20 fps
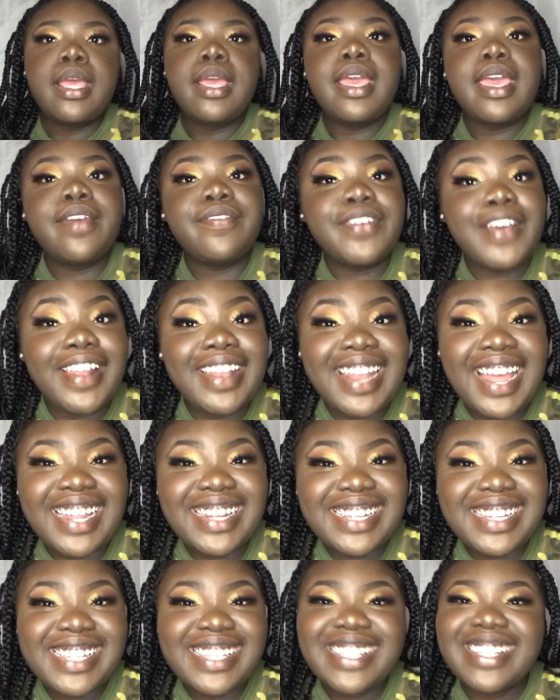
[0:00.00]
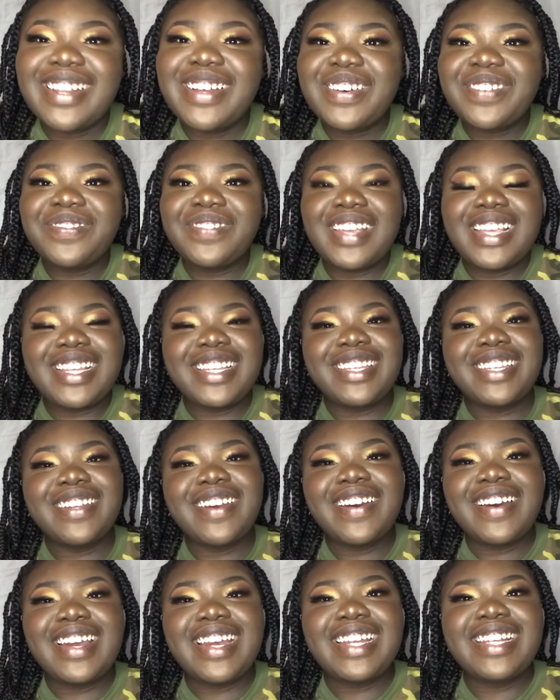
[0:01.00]
if y'all like this look, make
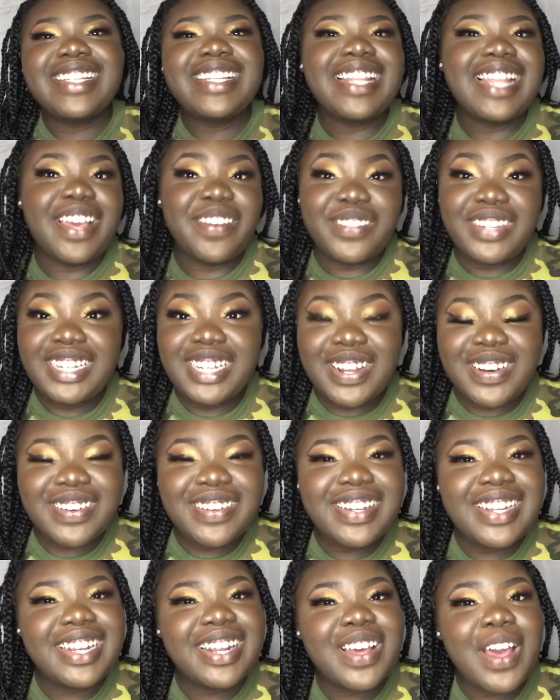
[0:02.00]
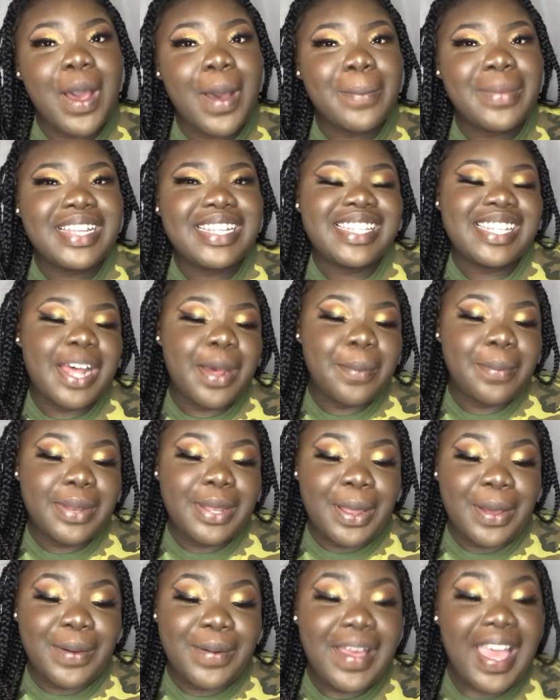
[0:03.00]
sure, let me know in the comments down
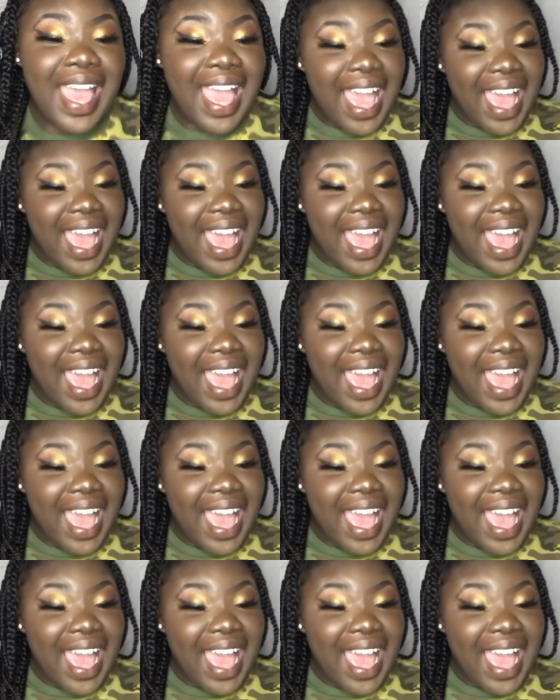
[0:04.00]
below.